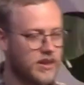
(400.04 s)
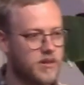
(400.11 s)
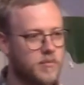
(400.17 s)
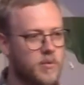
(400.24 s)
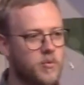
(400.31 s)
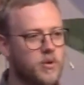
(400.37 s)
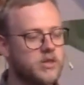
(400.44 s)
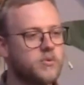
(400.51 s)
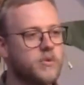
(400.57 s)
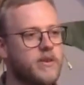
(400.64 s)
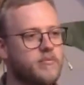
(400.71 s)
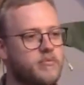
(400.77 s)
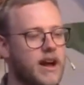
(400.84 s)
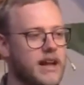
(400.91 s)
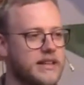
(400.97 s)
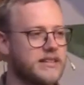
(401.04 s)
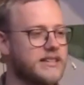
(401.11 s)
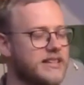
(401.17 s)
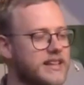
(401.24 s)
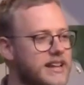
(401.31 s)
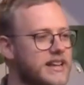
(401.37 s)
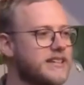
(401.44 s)
But once we've
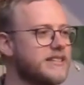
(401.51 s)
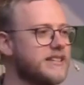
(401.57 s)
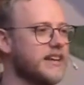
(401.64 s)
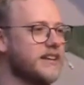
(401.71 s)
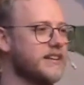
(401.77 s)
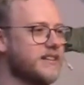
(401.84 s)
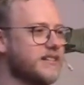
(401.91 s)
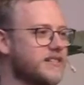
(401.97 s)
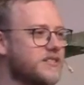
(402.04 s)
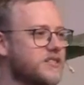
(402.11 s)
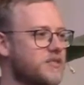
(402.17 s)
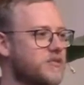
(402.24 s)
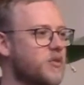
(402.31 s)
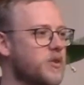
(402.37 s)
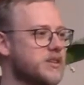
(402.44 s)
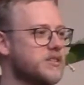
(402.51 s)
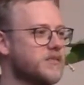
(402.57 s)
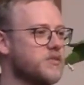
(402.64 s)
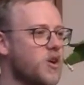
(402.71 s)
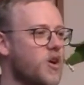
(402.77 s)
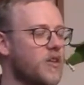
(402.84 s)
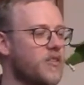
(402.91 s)
practiced listening to the voice of
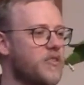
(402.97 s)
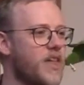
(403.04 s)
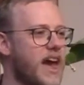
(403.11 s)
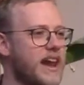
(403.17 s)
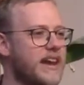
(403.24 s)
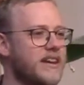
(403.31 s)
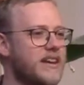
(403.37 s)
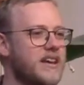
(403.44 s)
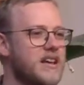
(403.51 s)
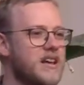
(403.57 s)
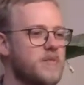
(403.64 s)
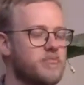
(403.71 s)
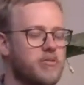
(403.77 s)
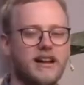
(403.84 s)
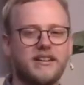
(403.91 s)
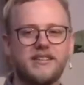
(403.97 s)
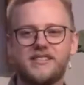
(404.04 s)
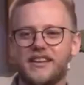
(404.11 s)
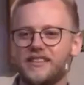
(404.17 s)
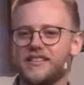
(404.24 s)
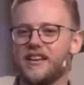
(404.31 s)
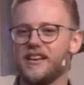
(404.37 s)
God, then
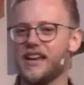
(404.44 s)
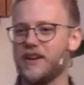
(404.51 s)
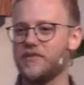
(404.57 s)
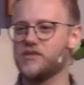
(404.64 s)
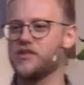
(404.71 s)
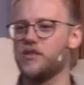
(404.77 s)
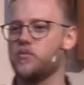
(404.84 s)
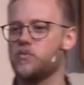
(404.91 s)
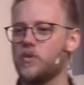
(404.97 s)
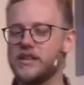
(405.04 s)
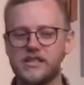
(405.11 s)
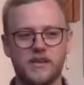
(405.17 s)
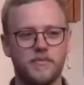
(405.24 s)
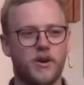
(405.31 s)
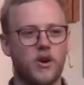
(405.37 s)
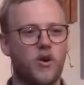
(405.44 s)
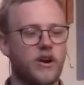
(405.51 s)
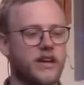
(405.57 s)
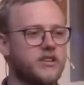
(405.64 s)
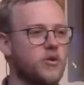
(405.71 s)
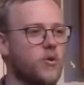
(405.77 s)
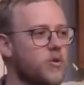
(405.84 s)
practicing the gifts of wisdom and
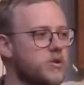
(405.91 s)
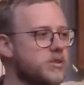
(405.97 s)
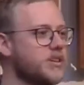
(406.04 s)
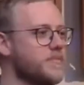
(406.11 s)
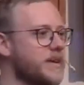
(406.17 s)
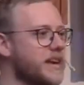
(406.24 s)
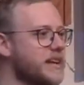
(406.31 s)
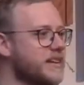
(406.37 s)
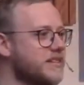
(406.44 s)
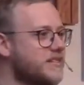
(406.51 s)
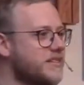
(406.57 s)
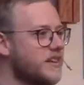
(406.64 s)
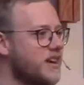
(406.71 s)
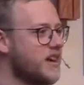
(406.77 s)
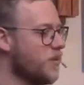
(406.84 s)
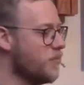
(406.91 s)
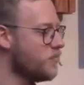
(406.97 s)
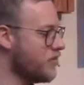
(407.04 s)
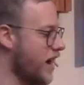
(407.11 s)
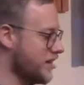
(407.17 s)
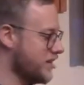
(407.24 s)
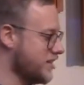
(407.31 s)
knowledge also means
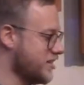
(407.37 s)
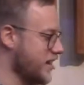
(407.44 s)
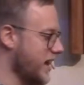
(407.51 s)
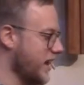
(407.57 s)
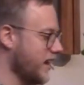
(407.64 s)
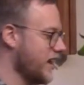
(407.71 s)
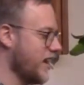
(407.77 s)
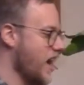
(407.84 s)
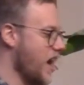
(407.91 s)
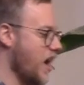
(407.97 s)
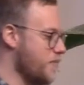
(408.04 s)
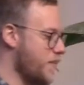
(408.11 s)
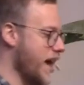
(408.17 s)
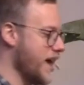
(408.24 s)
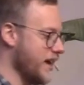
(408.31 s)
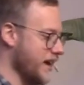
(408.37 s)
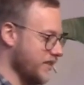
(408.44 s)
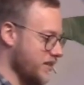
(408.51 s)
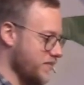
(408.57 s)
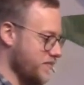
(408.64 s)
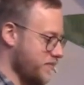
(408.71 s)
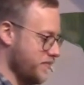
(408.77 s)
practicing obeying them,